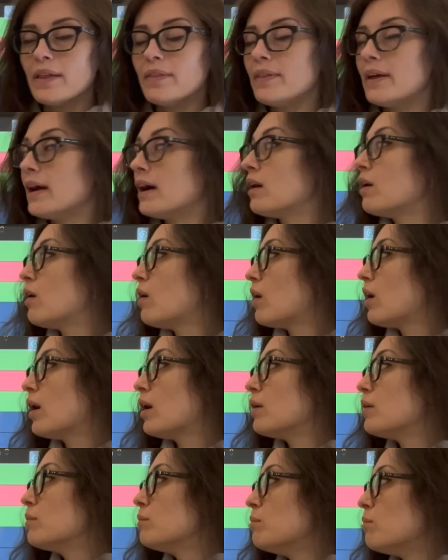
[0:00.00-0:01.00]
there
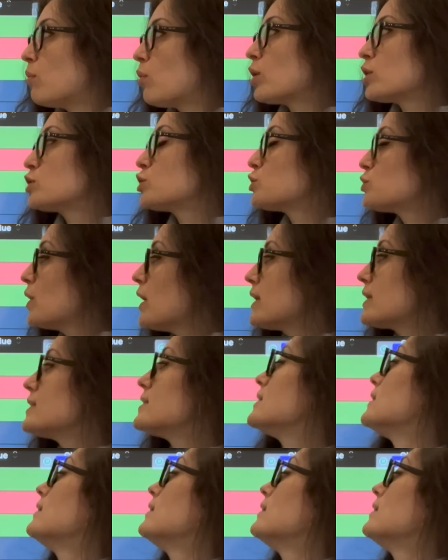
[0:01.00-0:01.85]
are more trucks